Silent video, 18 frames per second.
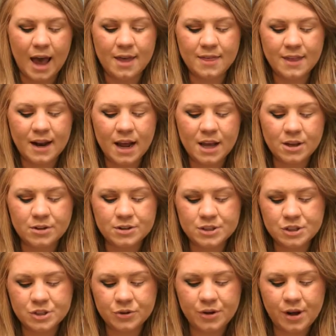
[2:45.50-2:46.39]
and then I
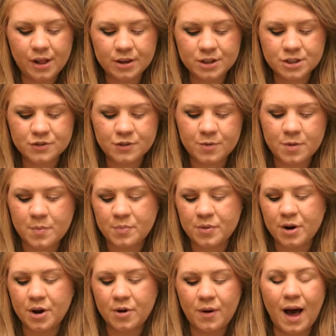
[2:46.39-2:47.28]
used two colors from the
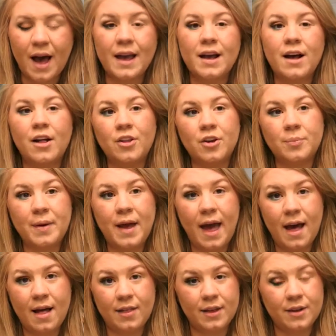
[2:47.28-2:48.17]
Pro Eye Color
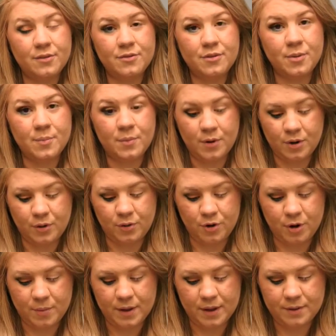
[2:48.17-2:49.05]
palette from Merle
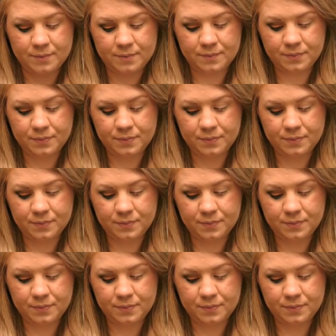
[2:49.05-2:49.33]
Norman.